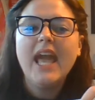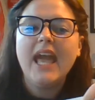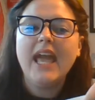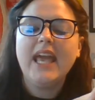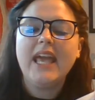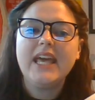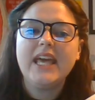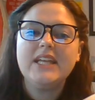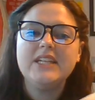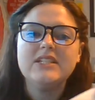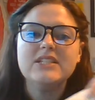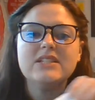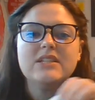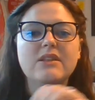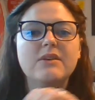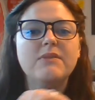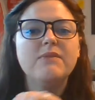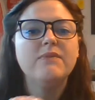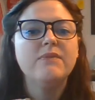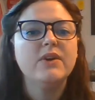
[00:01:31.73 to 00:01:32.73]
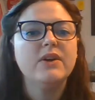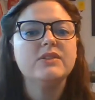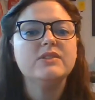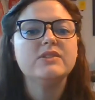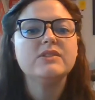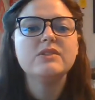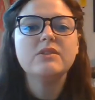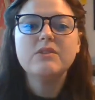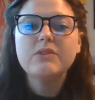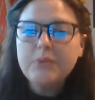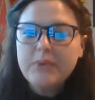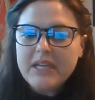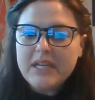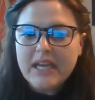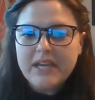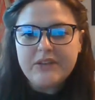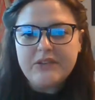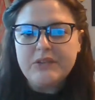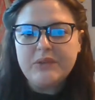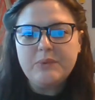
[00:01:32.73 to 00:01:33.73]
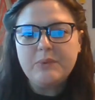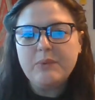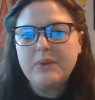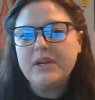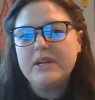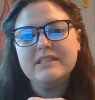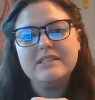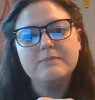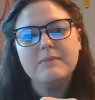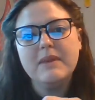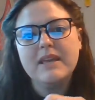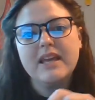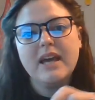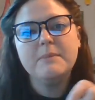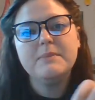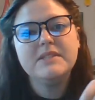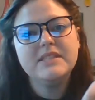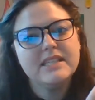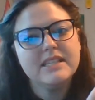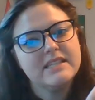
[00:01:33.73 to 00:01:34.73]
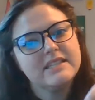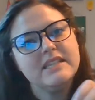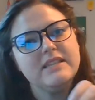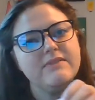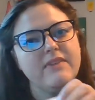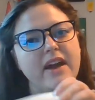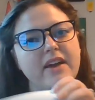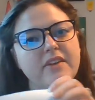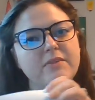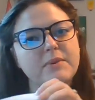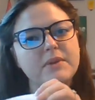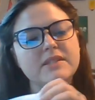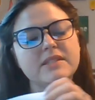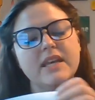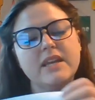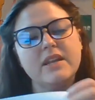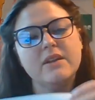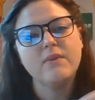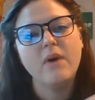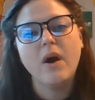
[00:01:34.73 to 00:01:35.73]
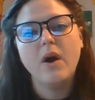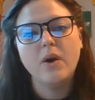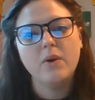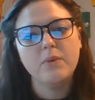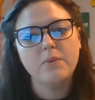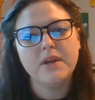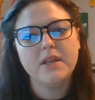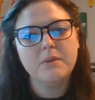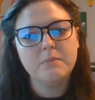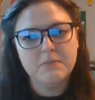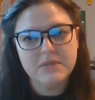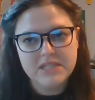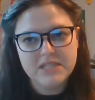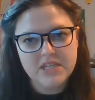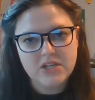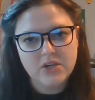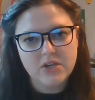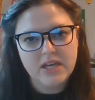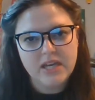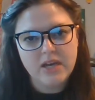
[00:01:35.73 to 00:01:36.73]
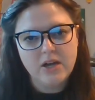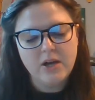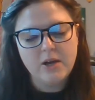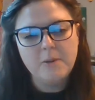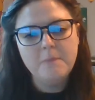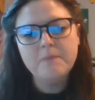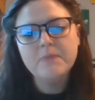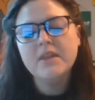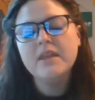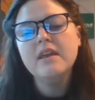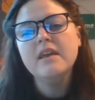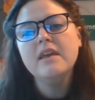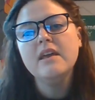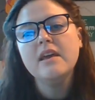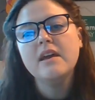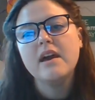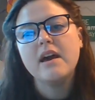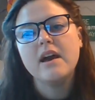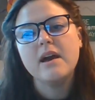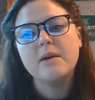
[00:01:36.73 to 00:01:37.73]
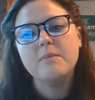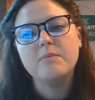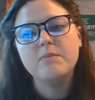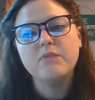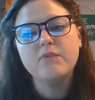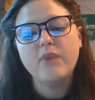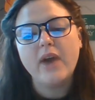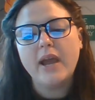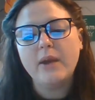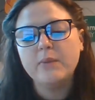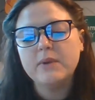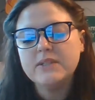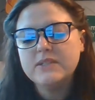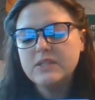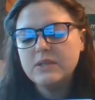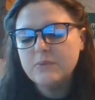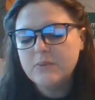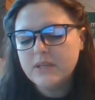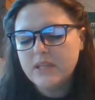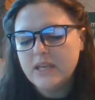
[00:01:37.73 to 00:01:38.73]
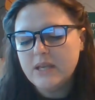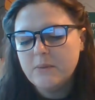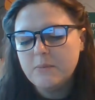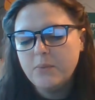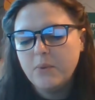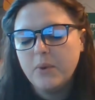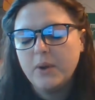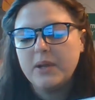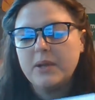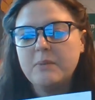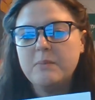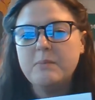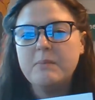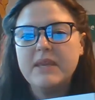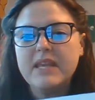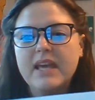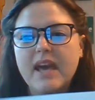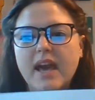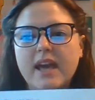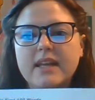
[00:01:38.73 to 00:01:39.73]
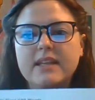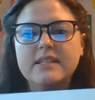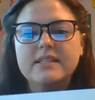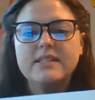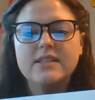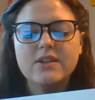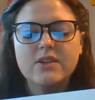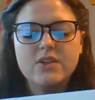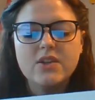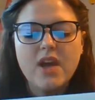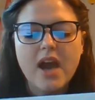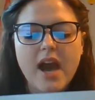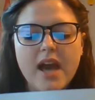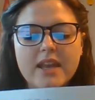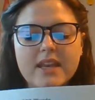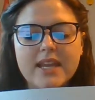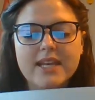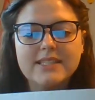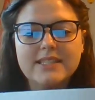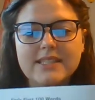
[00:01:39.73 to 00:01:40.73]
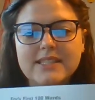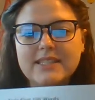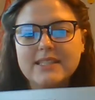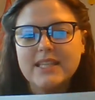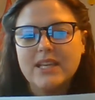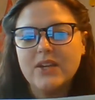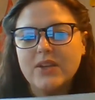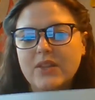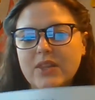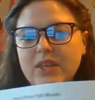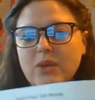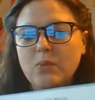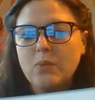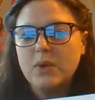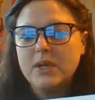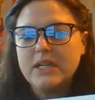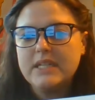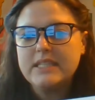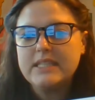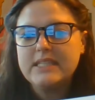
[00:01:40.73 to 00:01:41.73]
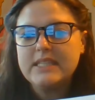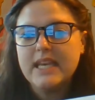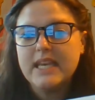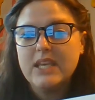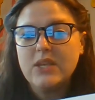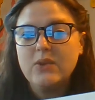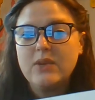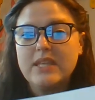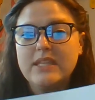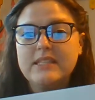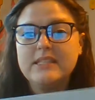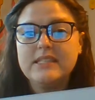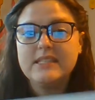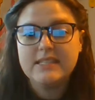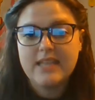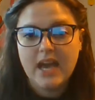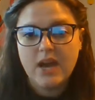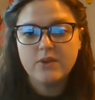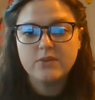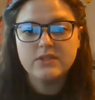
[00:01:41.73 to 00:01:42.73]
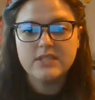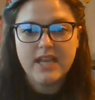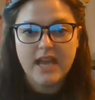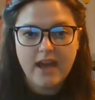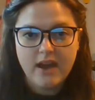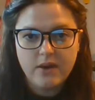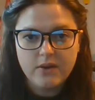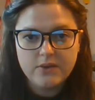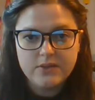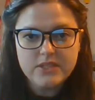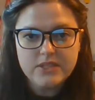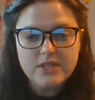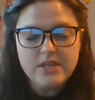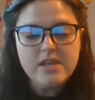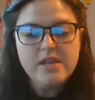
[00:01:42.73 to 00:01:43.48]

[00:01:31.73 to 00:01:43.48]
And the first 300 words make up 65% of all written material. Fry words are really important because they're not necessarily words that you can sound out.